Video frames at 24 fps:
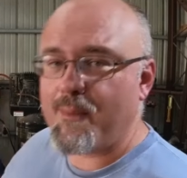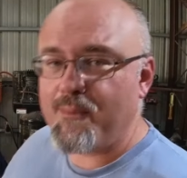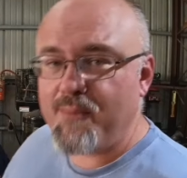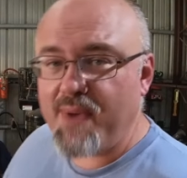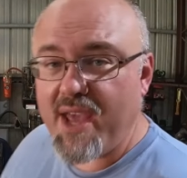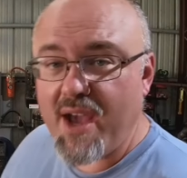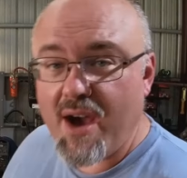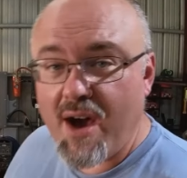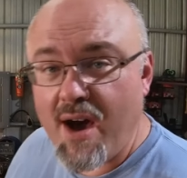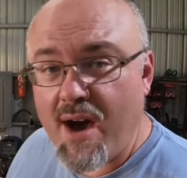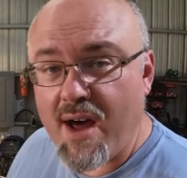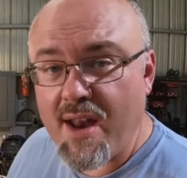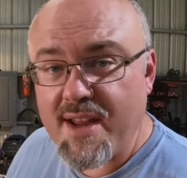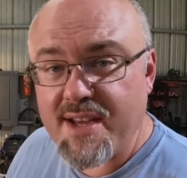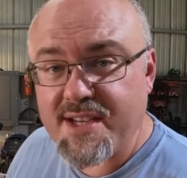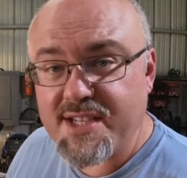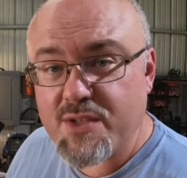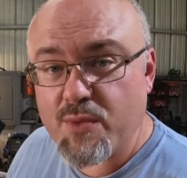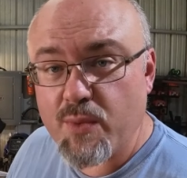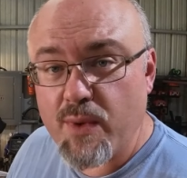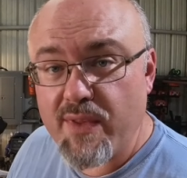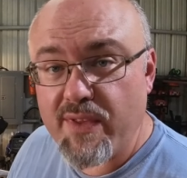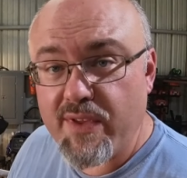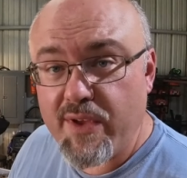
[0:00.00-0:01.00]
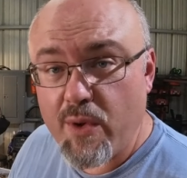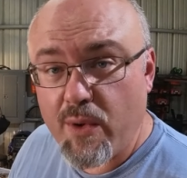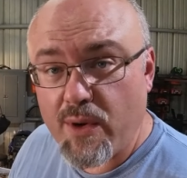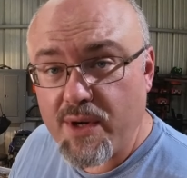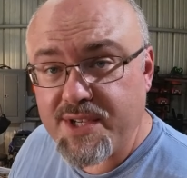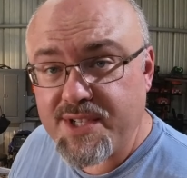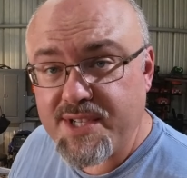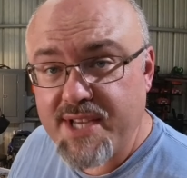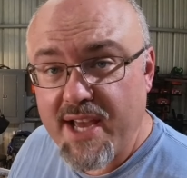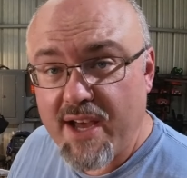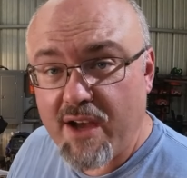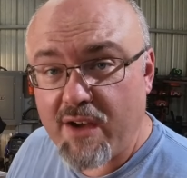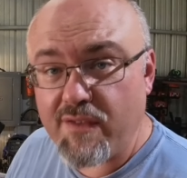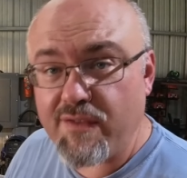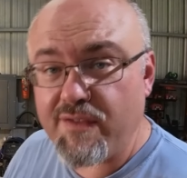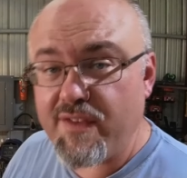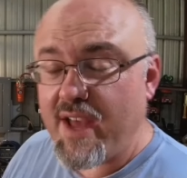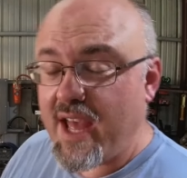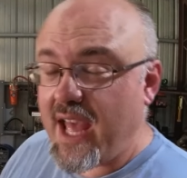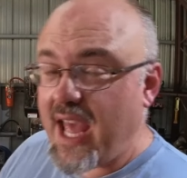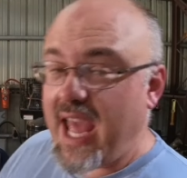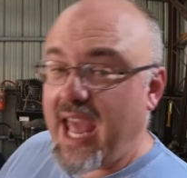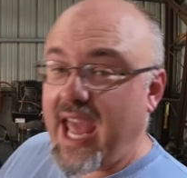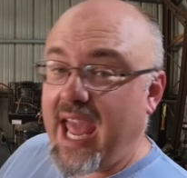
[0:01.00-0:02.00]
be honest with yourself
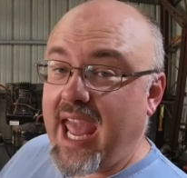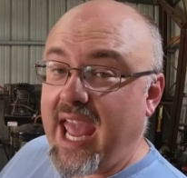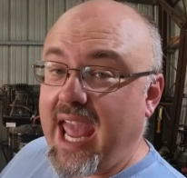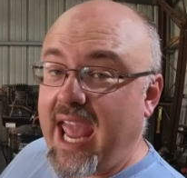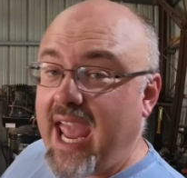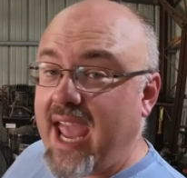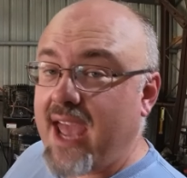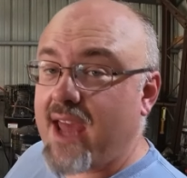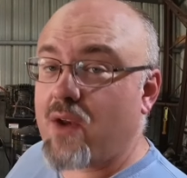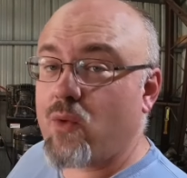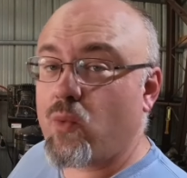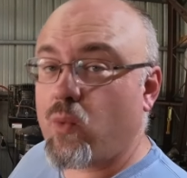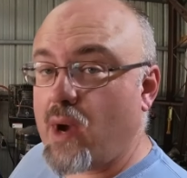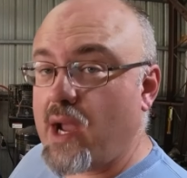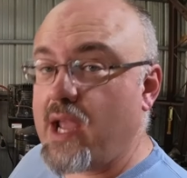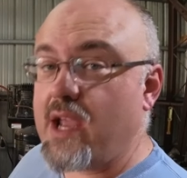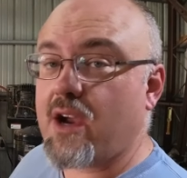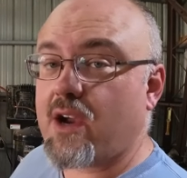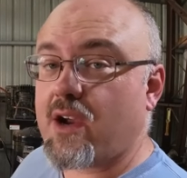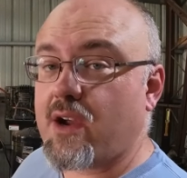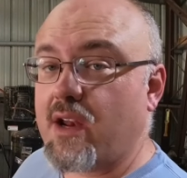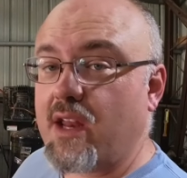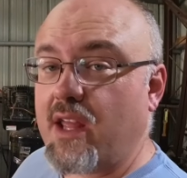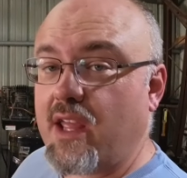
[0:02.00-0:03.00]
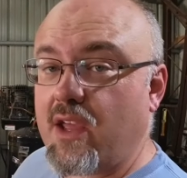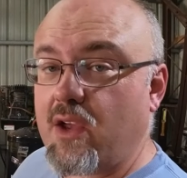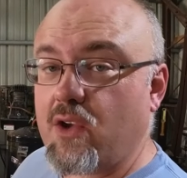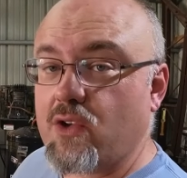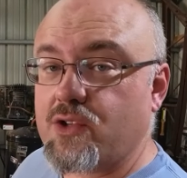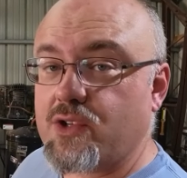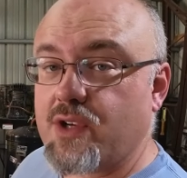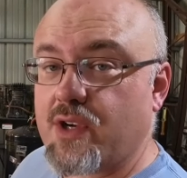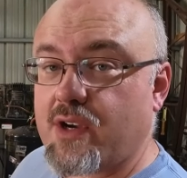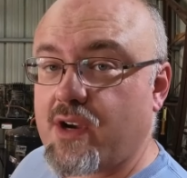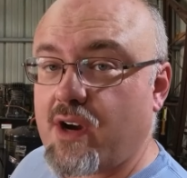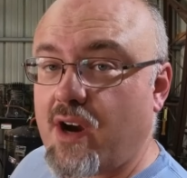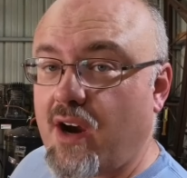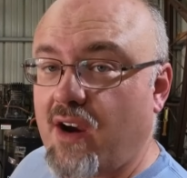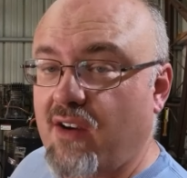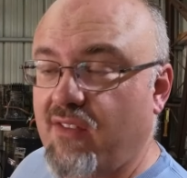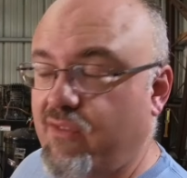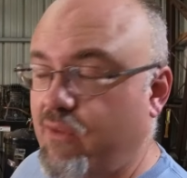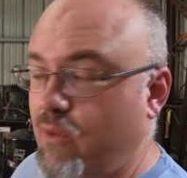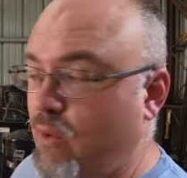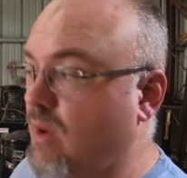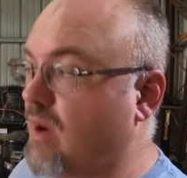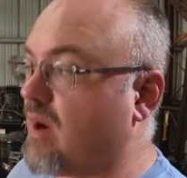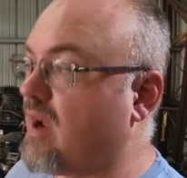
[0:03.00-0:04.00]
and what you're going to use your car
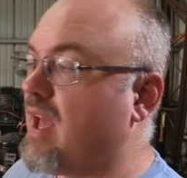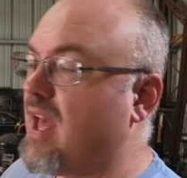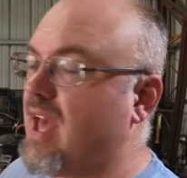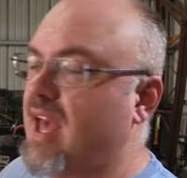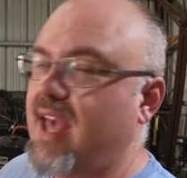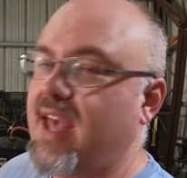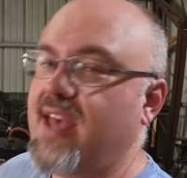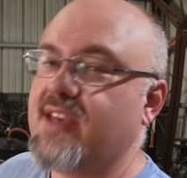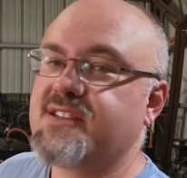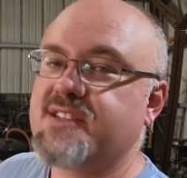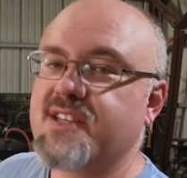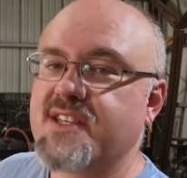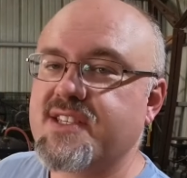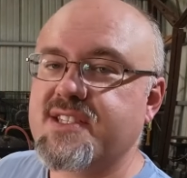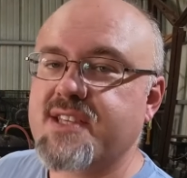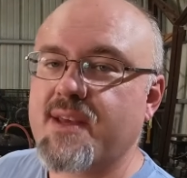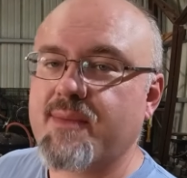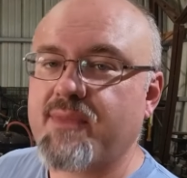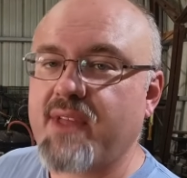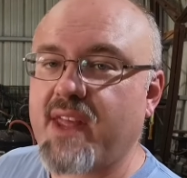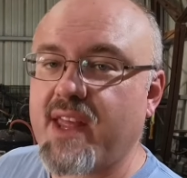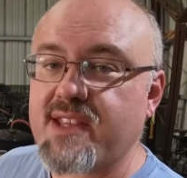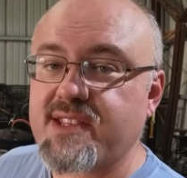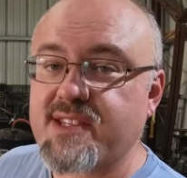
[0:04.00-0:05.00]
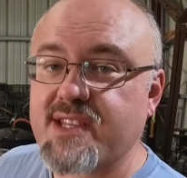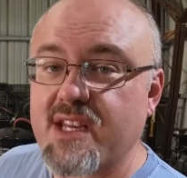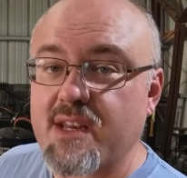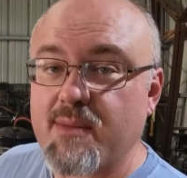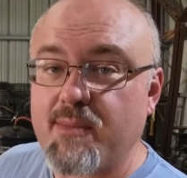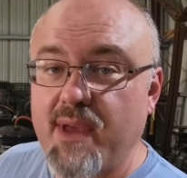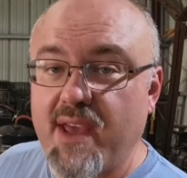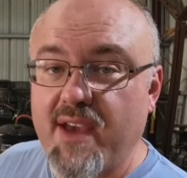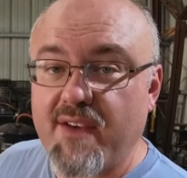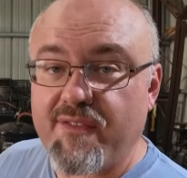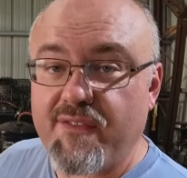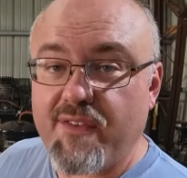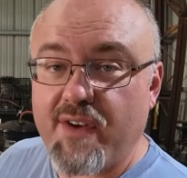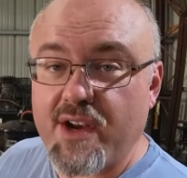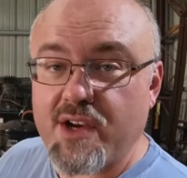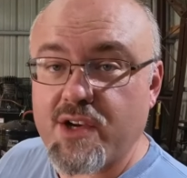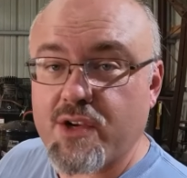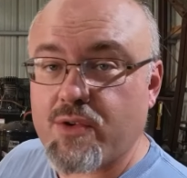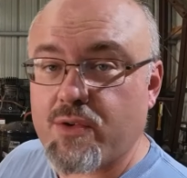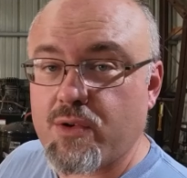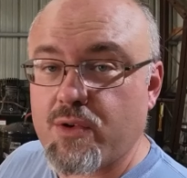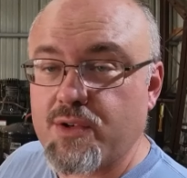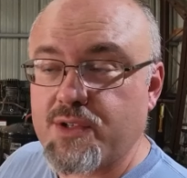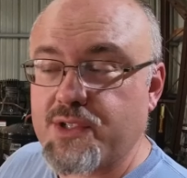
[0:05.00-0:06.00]
for. Is this something that's going to be a fun
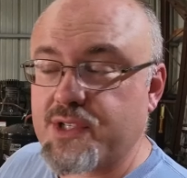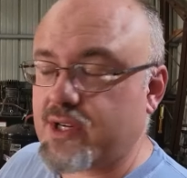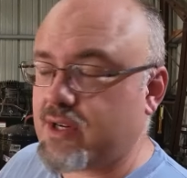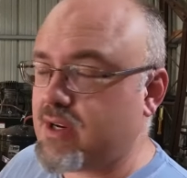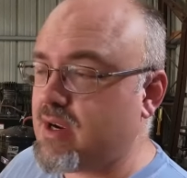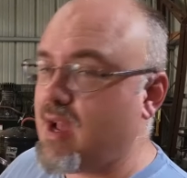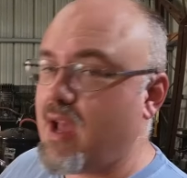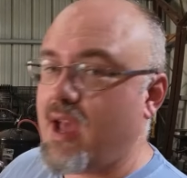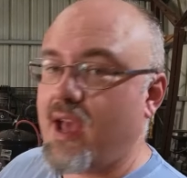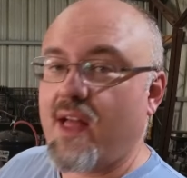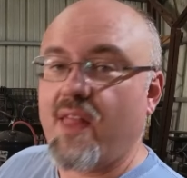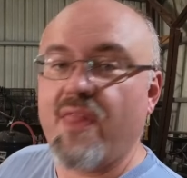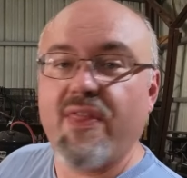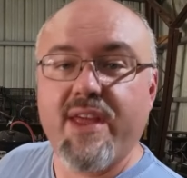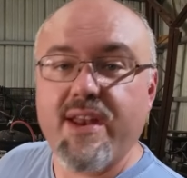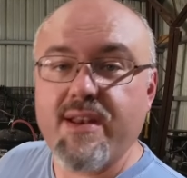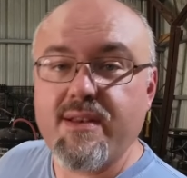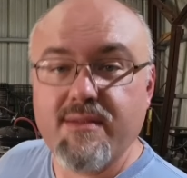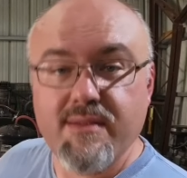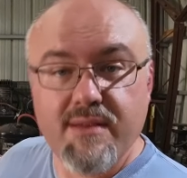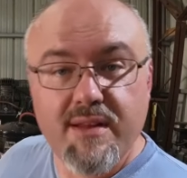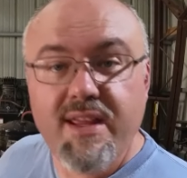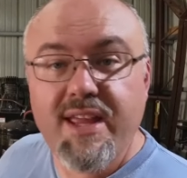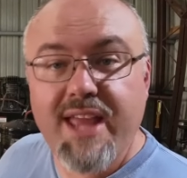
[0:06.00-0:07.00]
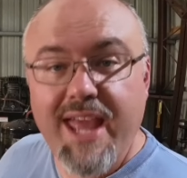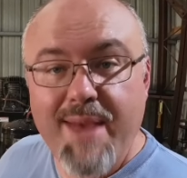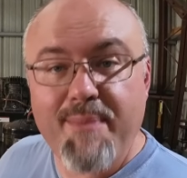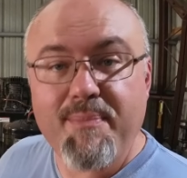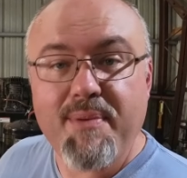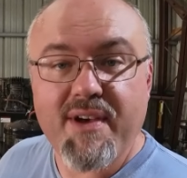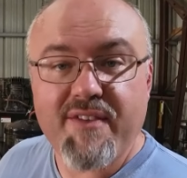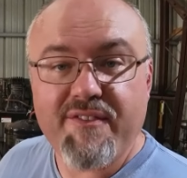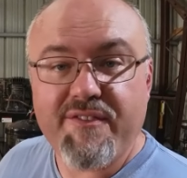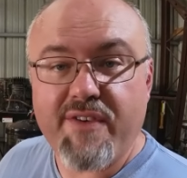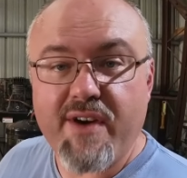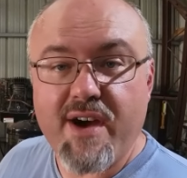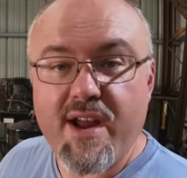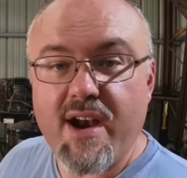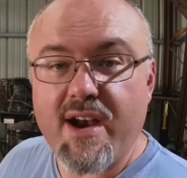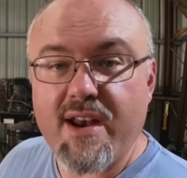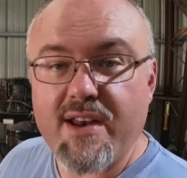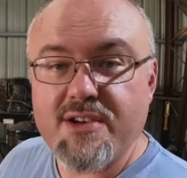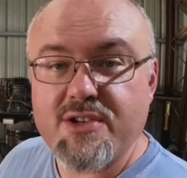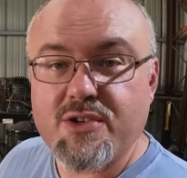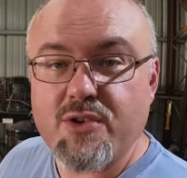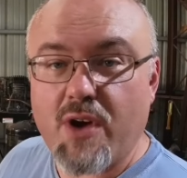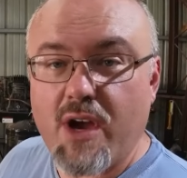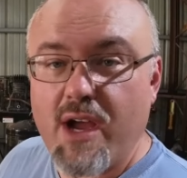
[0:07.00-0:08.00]
cruiser? Then keep it fun and
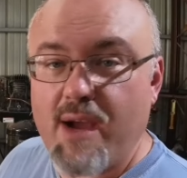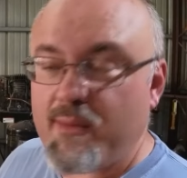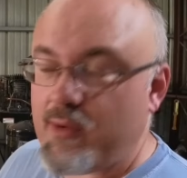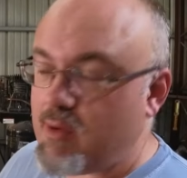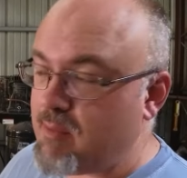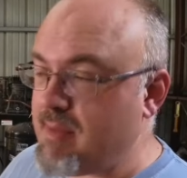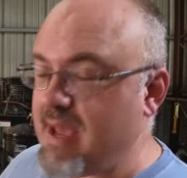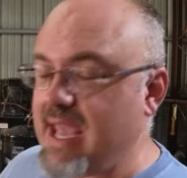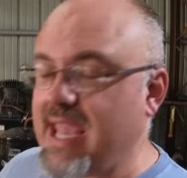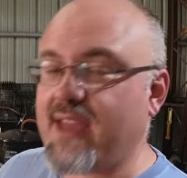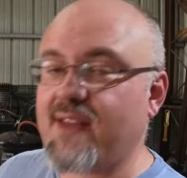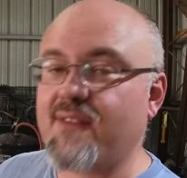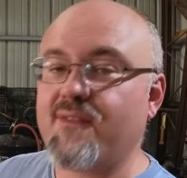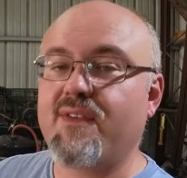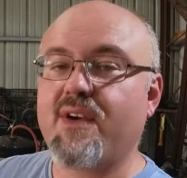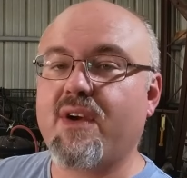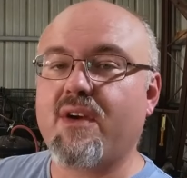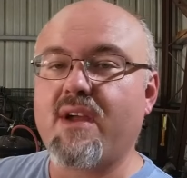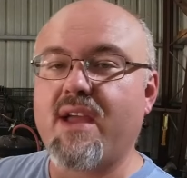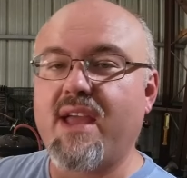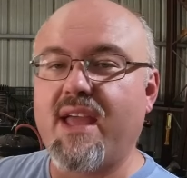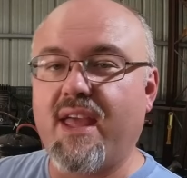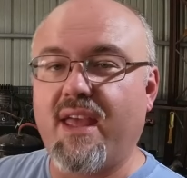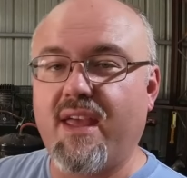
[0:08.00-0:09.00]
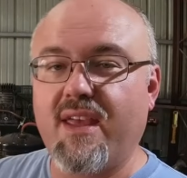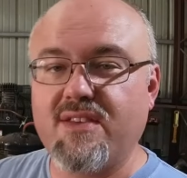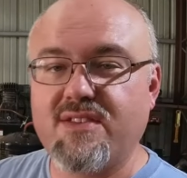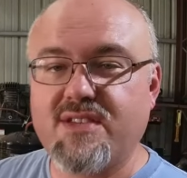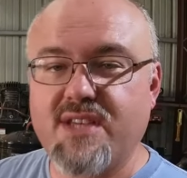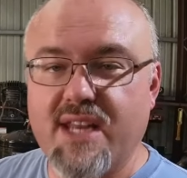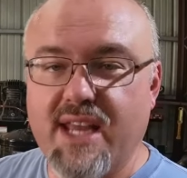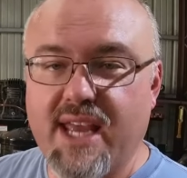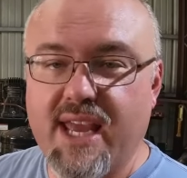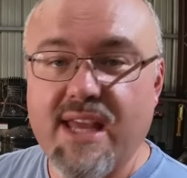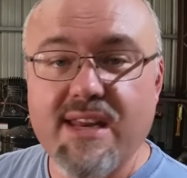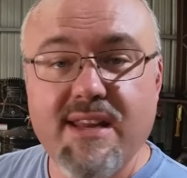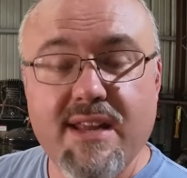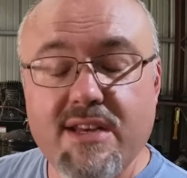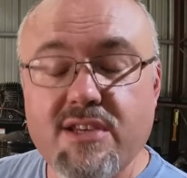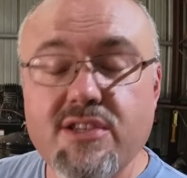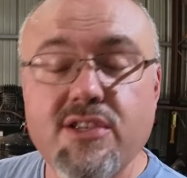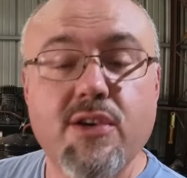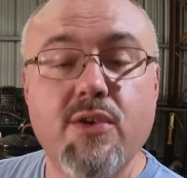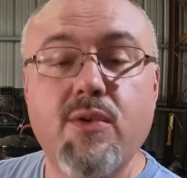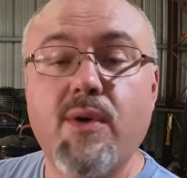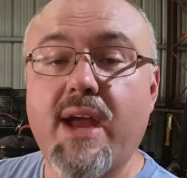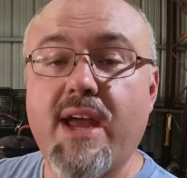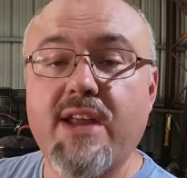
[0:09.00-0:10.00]
enjoyable. Make it very easy to get
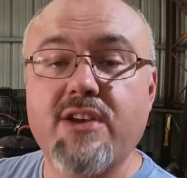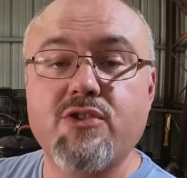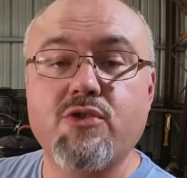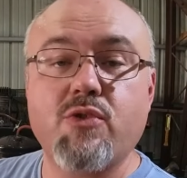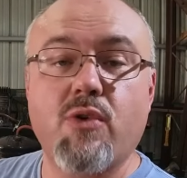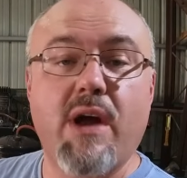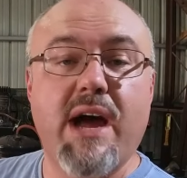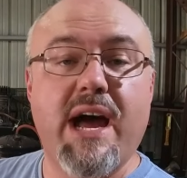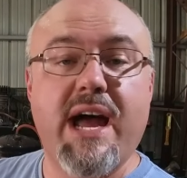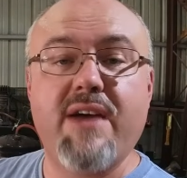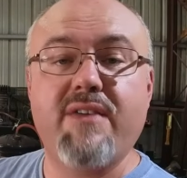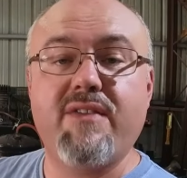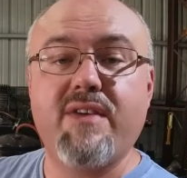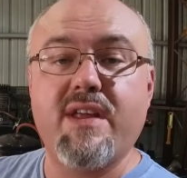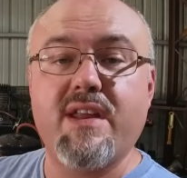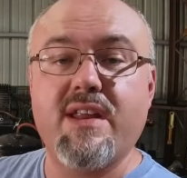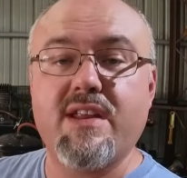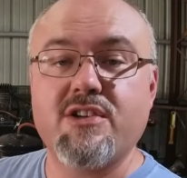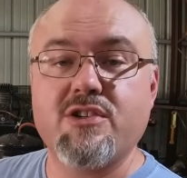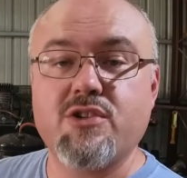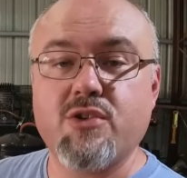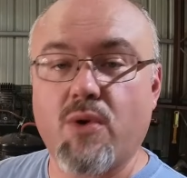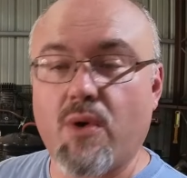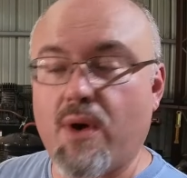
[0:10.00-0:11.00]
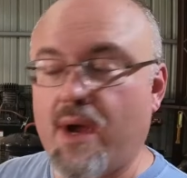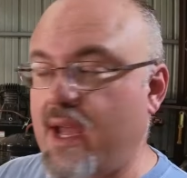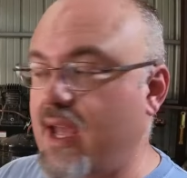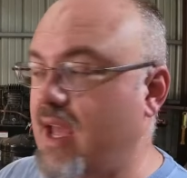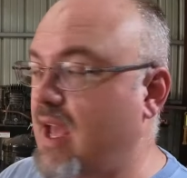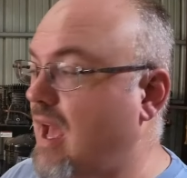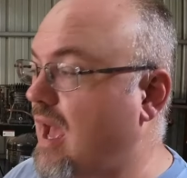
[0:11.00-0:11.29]
into and drive and enjoy.